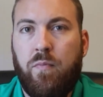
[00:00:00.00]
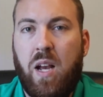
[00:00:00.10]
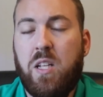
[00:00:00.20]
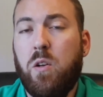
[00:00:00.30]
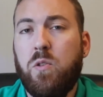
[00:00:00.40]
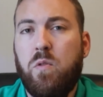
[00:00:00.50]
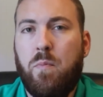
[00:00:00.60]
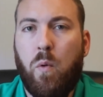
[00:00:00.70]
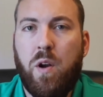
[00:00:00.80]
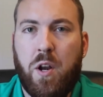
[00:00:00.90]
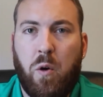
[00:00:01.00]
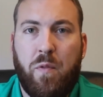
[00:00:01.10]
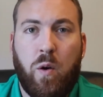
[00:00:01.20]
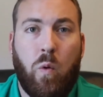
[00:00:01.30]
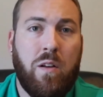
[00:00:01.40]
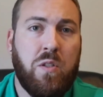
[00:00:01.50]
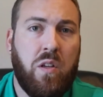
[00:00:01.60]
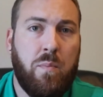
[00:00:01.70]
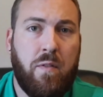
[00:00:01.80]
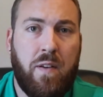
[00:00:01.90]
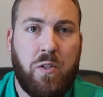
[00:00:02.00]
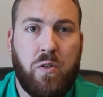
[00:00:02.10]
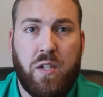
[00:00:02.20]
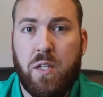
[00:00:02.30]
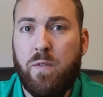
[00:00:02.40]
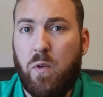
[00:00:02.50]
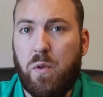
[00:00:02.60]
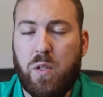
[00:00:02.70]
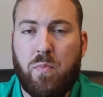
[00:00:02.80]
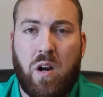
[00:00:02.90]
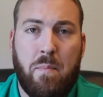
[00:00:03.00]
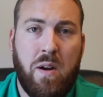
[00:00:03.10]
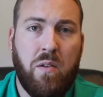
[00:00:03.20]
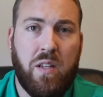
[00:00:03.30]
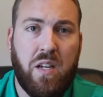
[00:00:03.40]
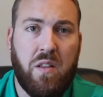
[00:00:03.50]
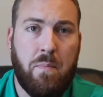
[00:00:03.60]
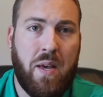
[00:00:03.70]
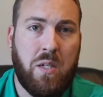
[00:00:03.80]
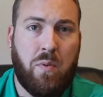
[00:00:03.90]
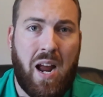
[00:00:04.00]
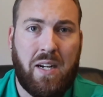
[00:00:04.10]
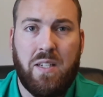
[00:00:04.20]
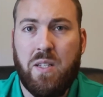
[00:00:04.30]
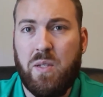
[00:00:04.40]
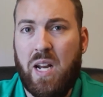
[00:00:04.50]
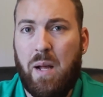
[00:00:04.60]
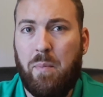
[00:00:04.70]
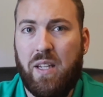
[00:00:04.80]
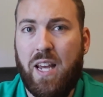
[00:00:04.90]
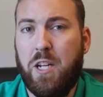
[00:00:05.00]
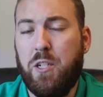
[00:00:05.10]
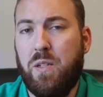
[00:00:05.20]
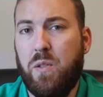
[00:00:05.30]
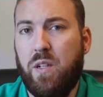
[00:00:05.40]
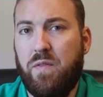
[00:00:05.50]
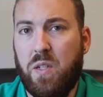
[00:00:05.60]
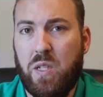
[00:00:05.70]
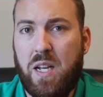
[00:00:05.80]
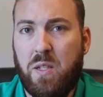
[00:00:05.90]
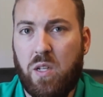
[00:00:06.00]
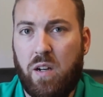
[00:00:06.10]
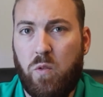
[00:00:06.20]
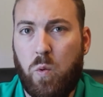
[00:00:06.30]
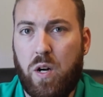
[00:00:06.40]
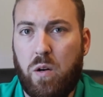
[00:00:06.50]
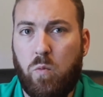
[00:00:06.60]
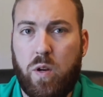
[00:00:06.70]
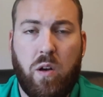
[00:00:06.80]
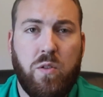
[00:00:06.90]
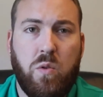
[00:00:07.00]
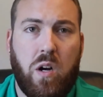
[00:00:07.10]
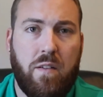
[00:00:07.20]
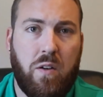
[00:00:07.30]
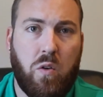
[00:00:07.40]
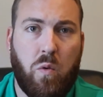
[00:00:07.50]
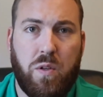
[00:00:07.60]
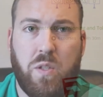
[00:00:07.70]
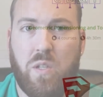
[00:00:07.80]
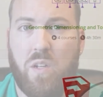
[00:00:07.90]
It's also important to note that while SolidProfessor does focus primarily on the best practices and applications of design software, we also offer courses on